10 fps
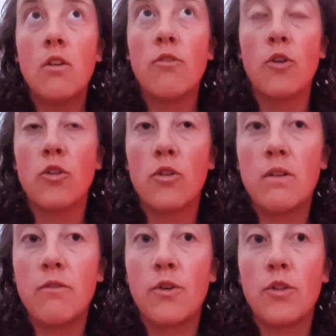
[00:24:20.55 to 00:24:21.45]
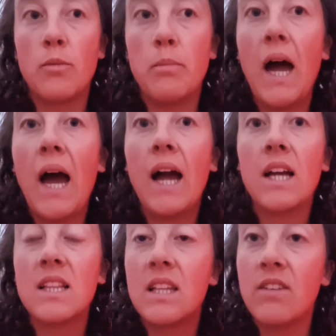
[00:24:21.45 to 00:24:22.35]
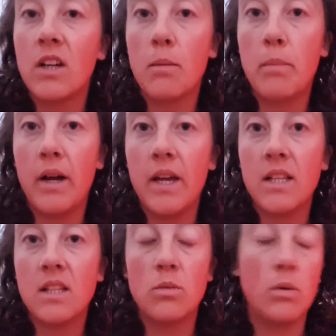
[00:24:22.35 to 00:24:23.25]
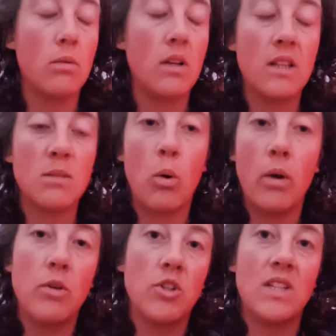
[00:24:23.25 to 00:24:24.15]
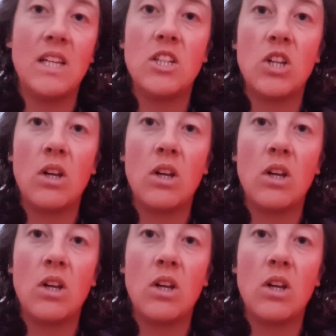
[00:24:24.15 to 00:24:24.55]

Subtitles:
further and further back, leaving our bikes, because we were at this point, me